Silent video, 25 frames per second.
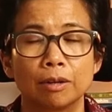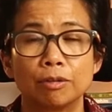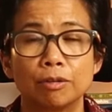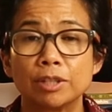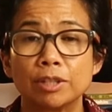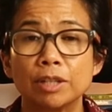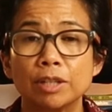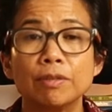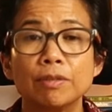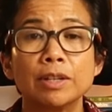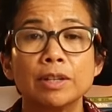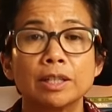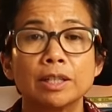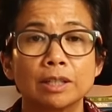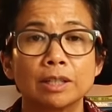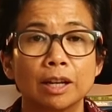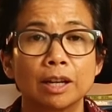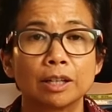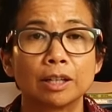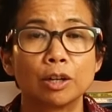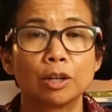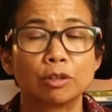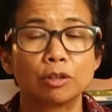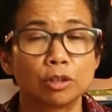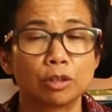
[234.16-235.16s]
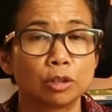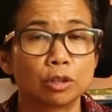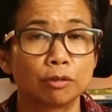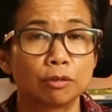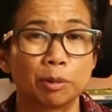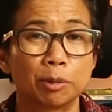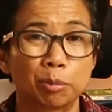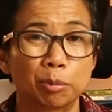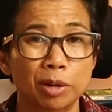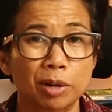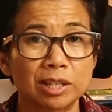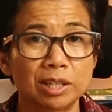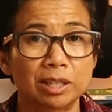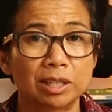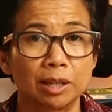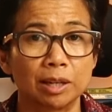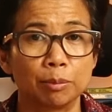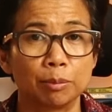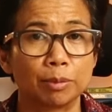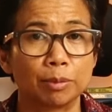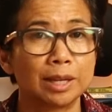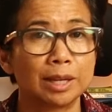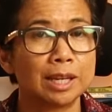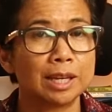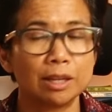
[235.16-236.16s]
Receiving a diagnosis of a breast
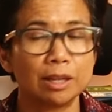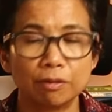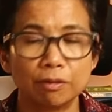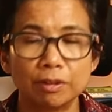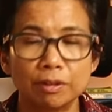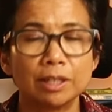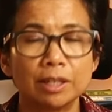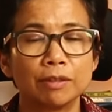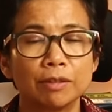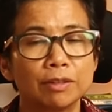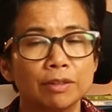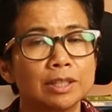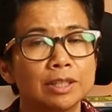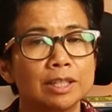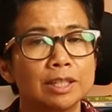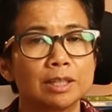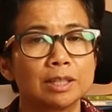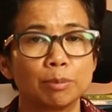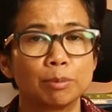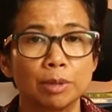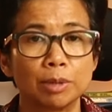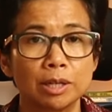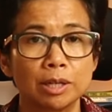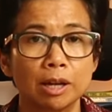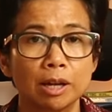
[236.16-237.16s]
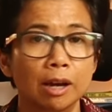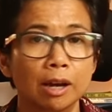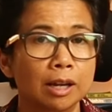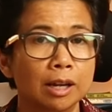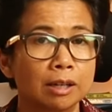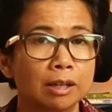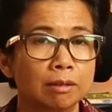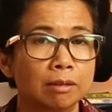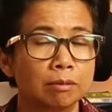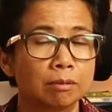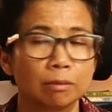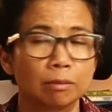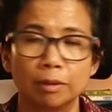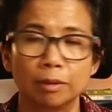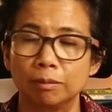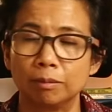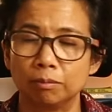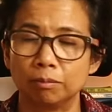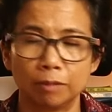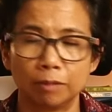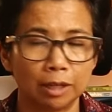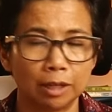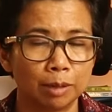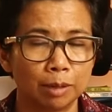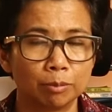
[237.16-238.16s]
lump, even if it is a benign
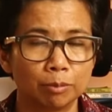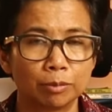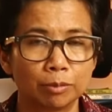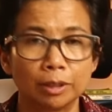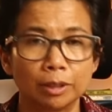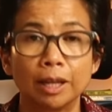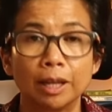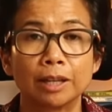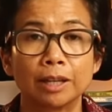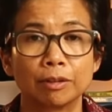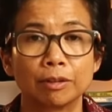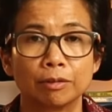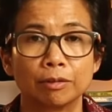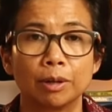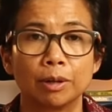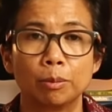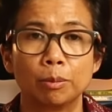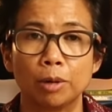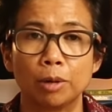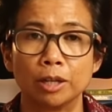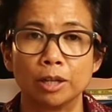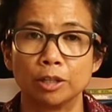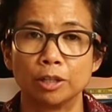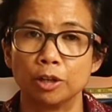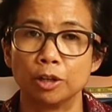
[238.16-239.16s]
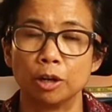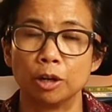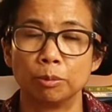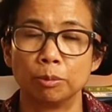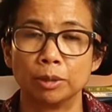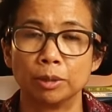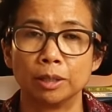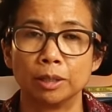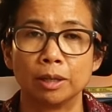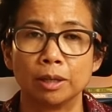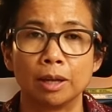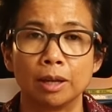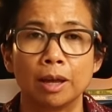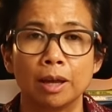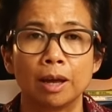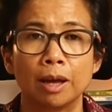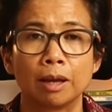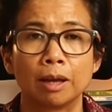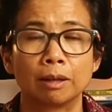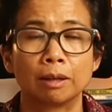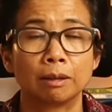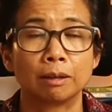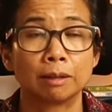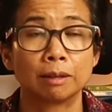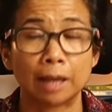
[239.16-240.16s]
lump like a fibroadenoma,
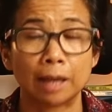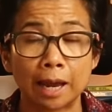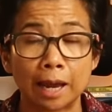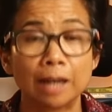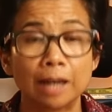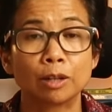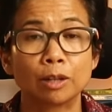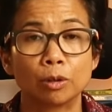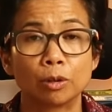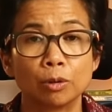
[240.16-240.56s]
can